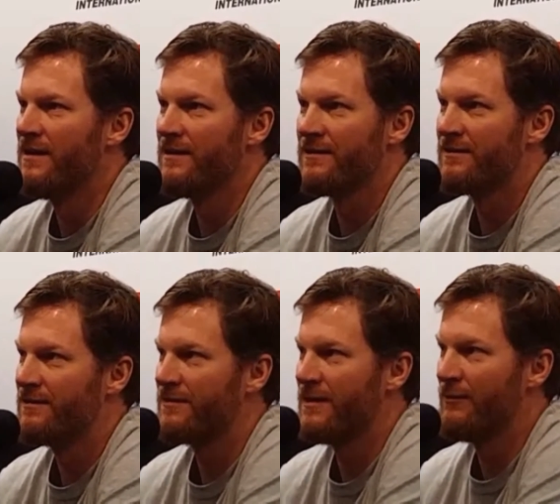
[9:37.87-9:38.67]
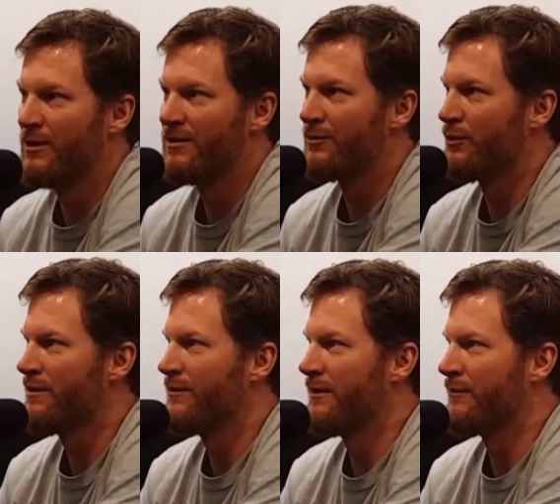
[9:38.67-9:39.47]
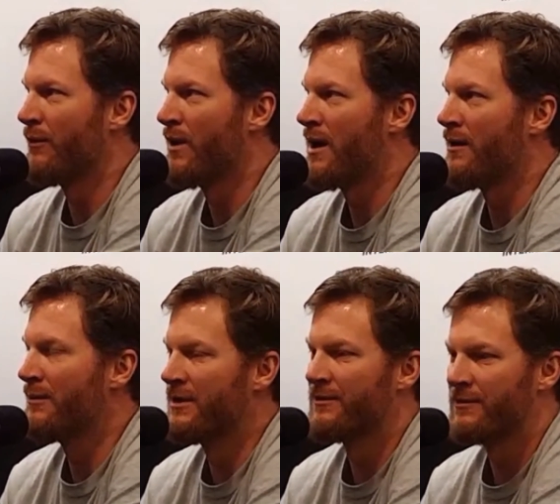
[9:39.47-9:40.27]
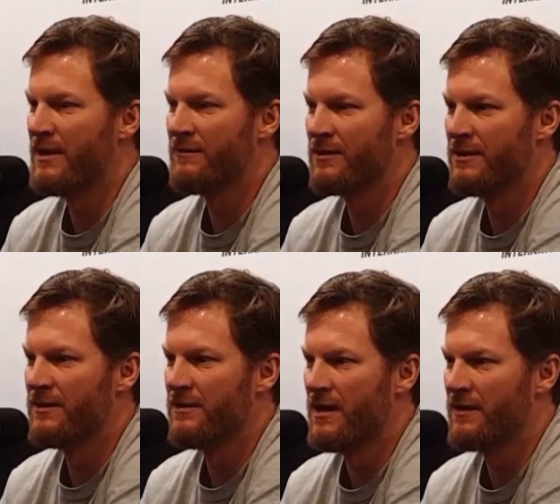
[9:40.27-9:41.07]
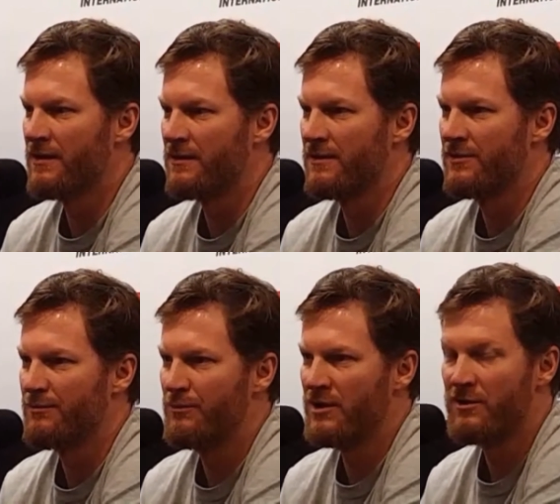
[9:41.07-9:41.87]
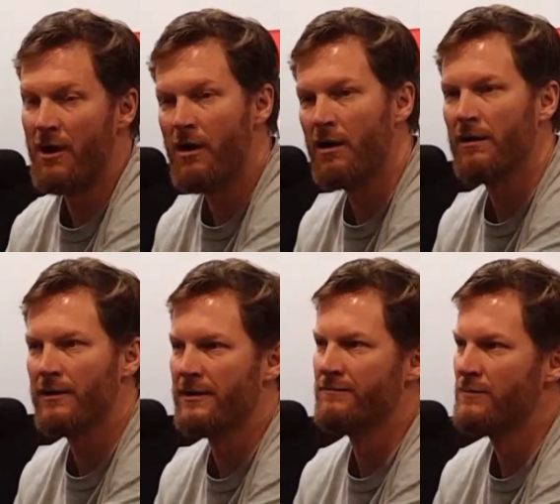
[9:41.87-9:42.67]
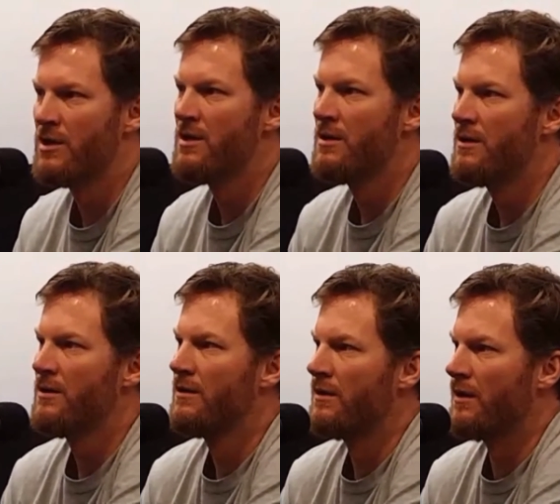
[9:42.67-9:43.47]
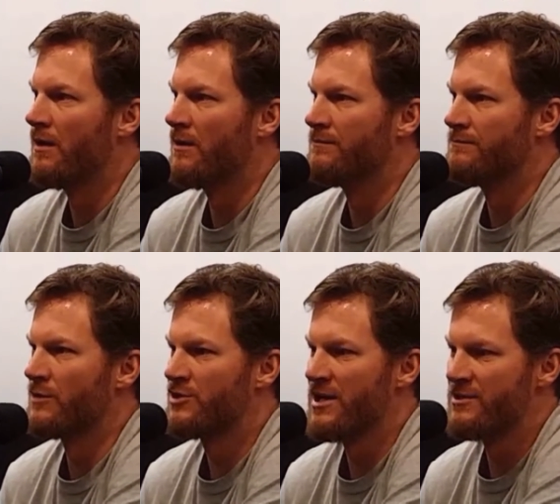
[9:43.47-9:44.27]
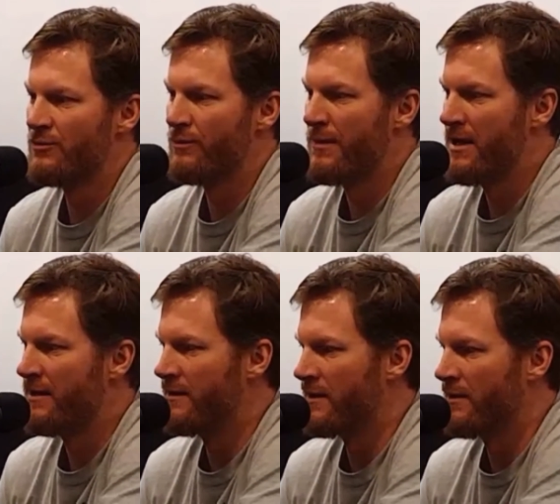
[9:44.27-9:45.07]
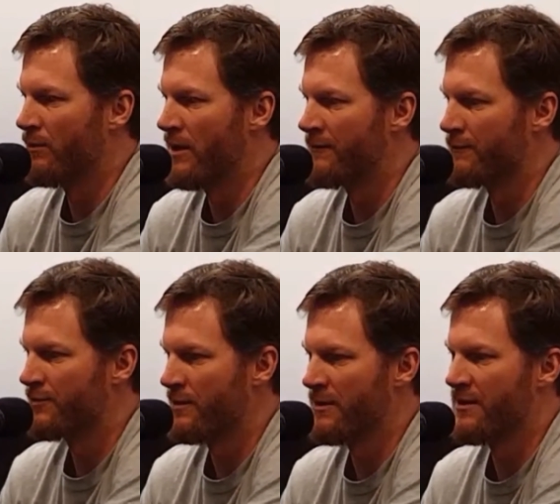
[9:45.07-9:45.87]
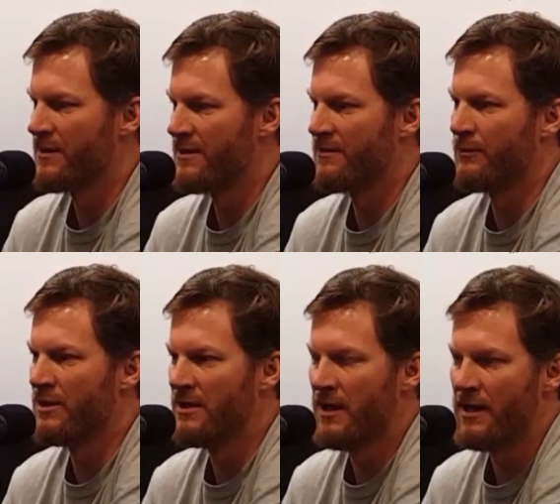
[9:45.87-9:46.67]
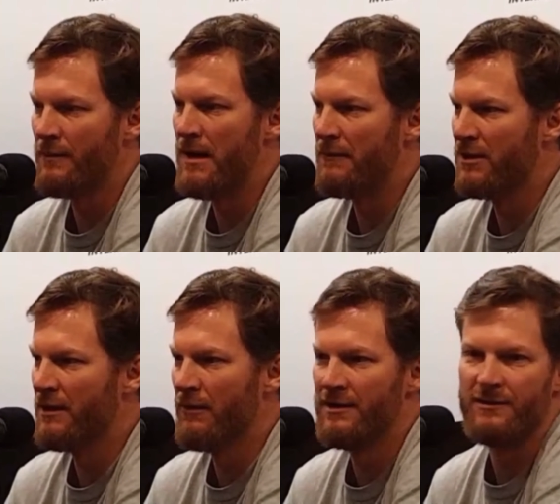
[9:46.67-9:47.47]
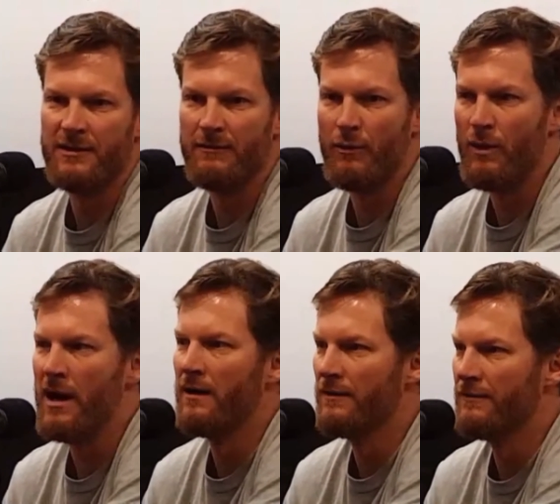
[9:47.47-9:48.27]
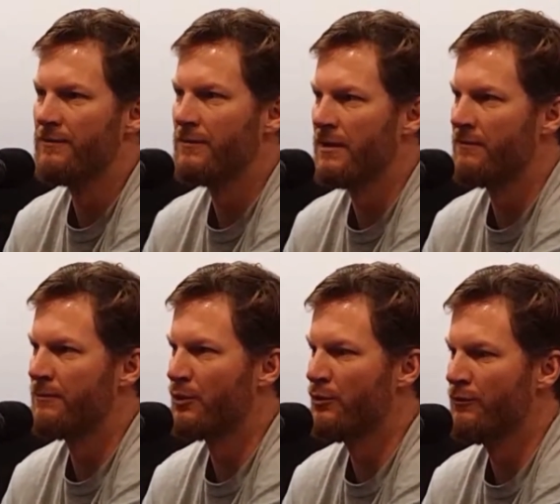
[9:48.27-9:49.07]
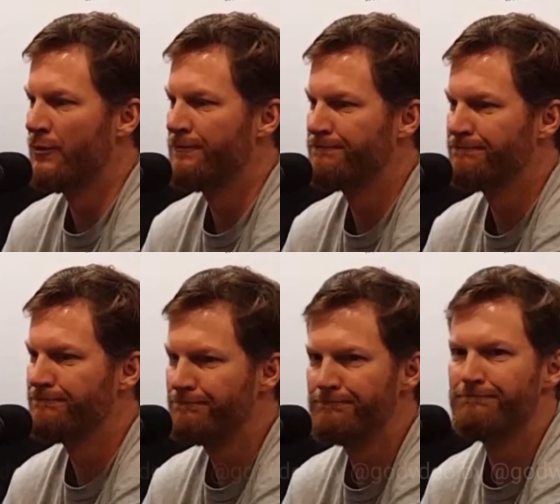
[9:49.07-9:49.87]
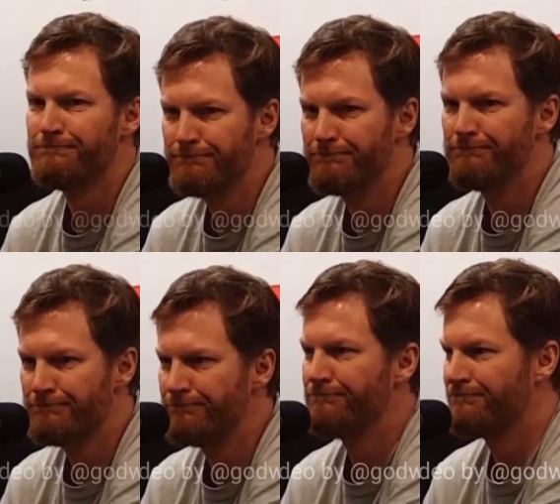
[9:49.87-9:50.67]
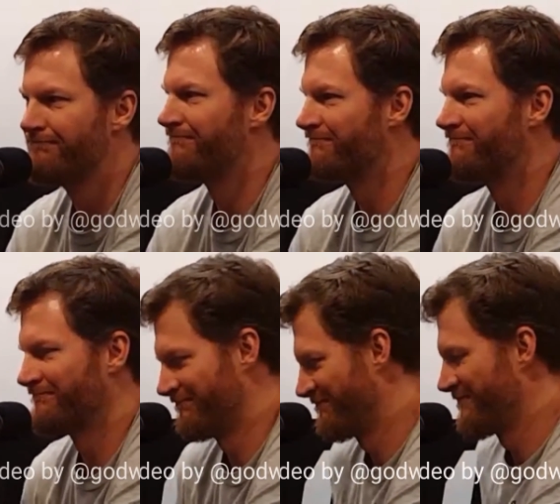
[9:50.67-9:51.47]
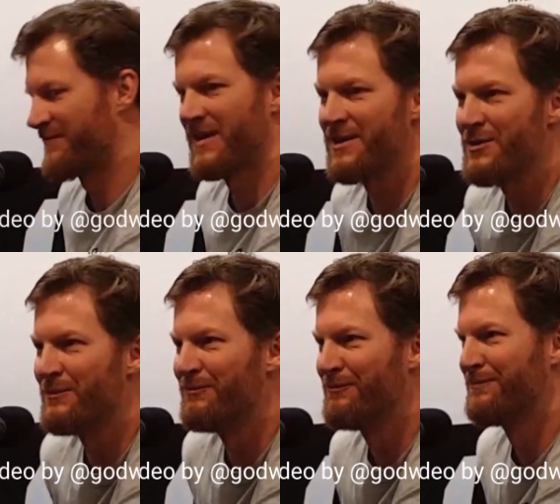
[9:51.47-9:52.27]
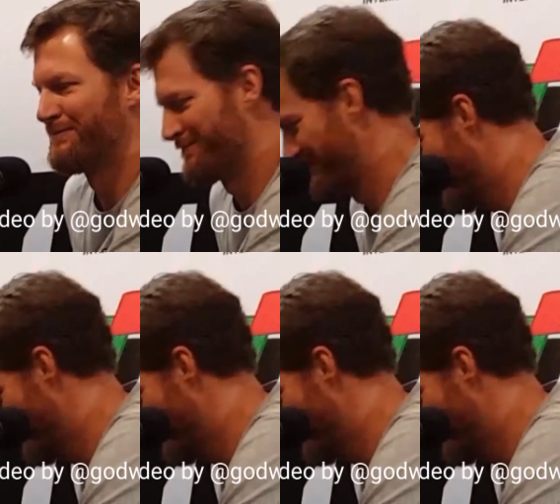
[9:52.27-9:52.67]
it is it was rough there for a while, but it's definitely I think this this car and um, the changes we've made to get away from some of the things that we didn't like about plate racing there for a while have, have improved. Well, Dale, really appreciate you taking the time today, and